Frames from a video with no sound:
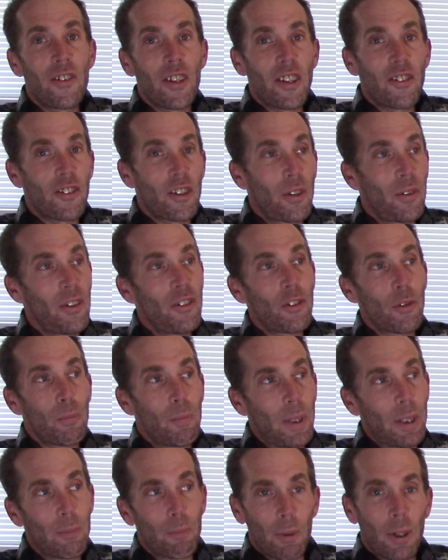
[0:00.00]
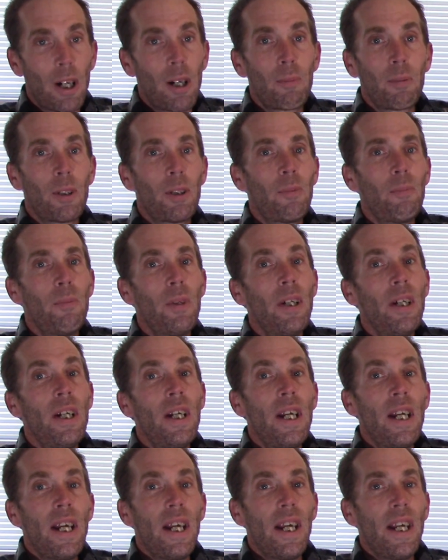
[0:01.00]
That's always a big problem,
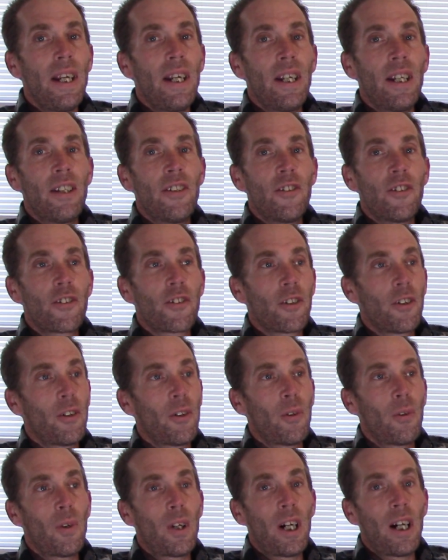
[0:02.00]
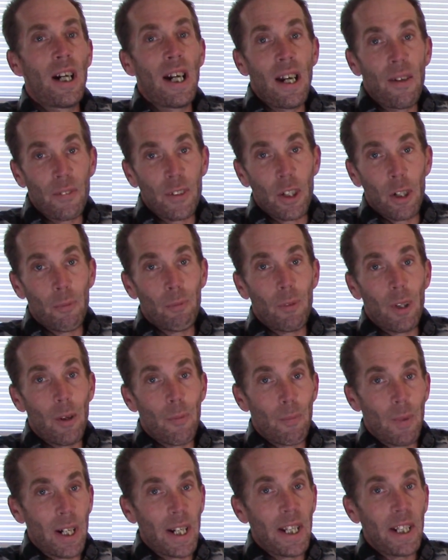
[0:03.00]
and so having a
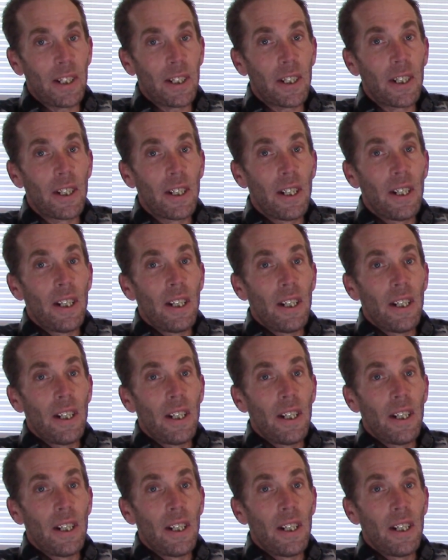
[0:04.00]
mic